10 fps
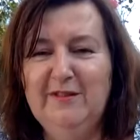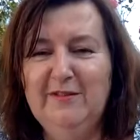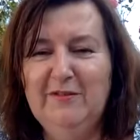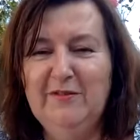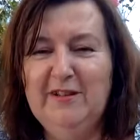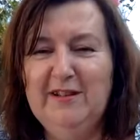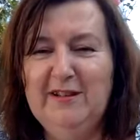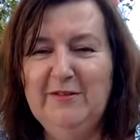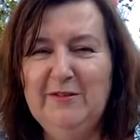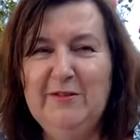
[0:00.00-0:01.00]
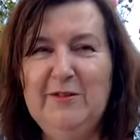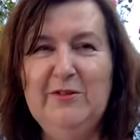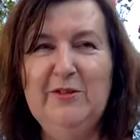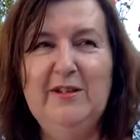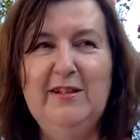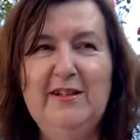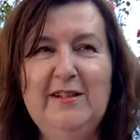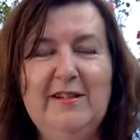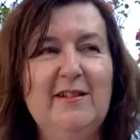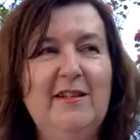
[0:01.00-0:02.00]
the leaves on the trees,
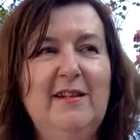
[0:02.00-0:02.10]
and